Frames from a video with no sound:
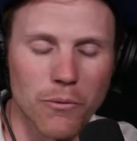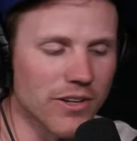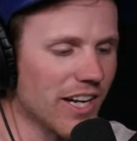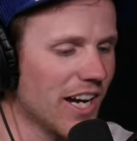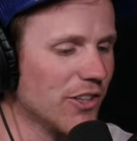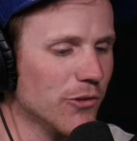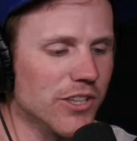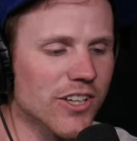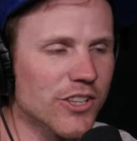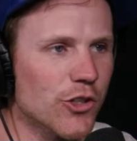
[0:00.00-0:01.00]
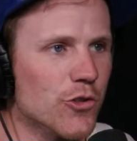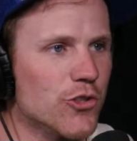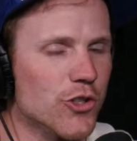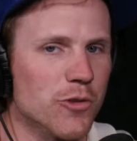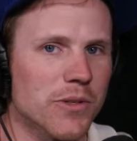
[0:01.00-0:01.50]
We're not doing it on
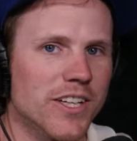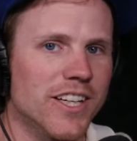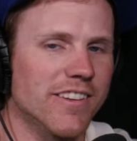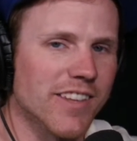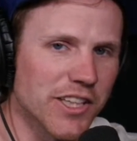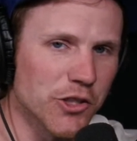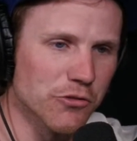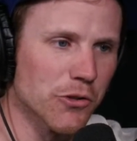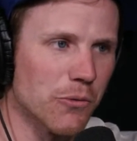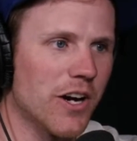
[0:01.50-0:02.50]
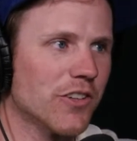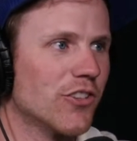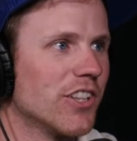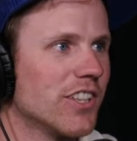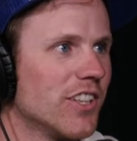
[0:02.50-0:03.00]
YouTube. Thank you for
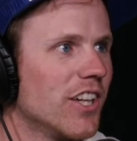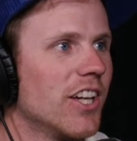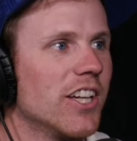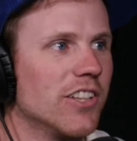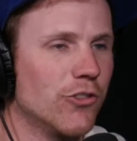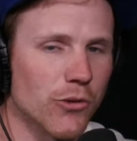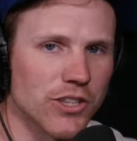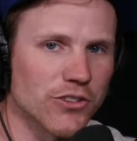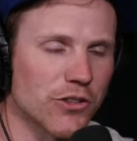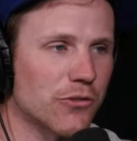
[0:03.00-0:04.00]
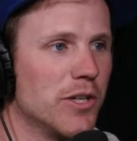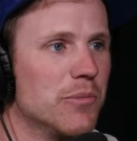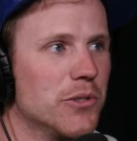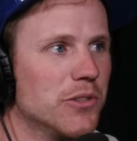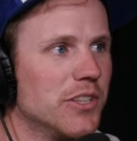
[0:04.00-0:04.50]
watching. join us on
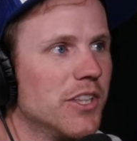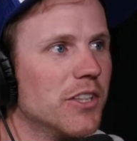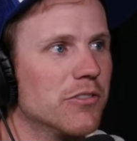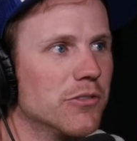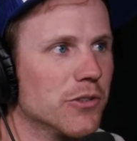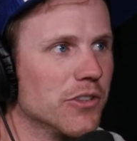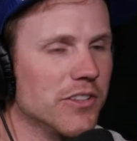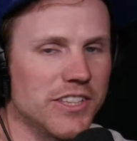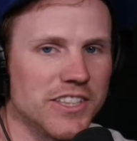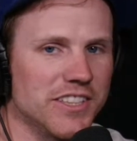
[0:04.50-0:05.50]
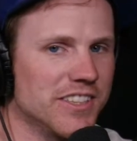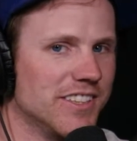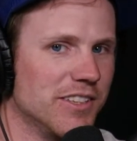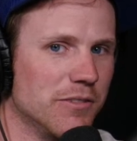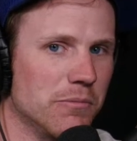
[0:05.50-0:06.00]
Rumble for the
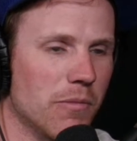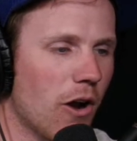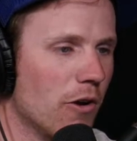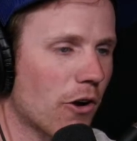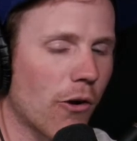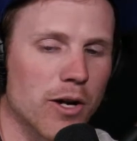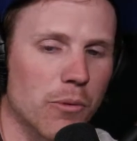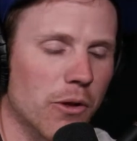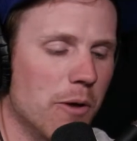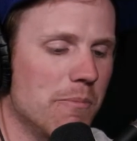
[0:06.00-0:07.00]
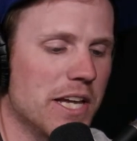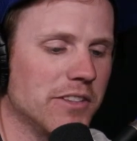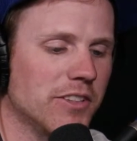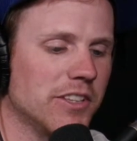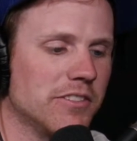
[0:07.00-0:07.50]
incredible,
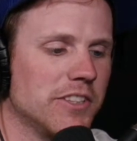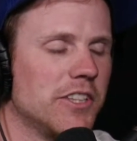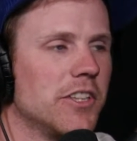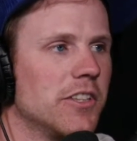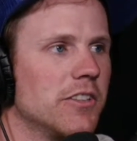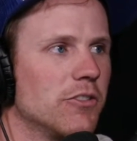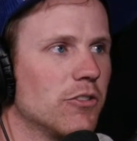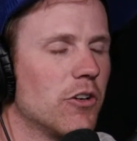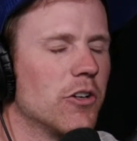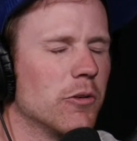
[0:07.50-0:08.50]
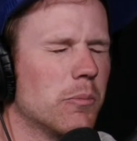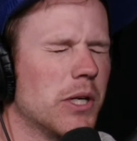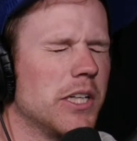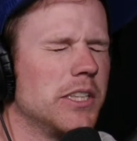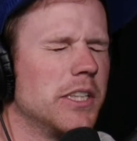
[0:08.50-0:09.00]
amazing song
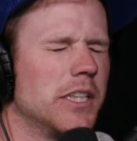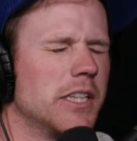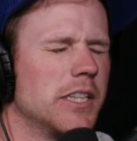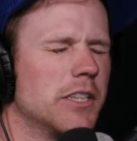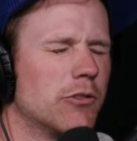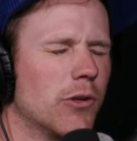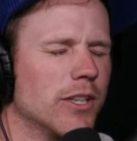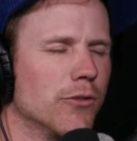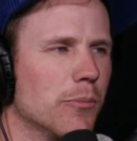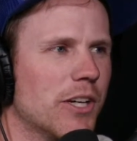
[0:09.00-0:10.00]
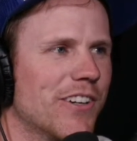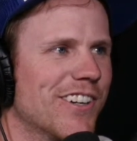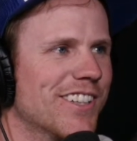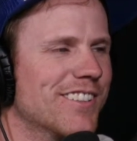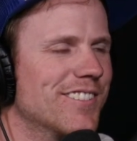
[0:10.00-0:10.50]
by Training Repair
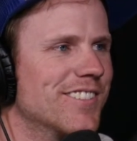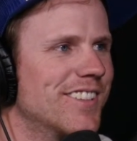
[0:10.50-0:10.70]
Aaron.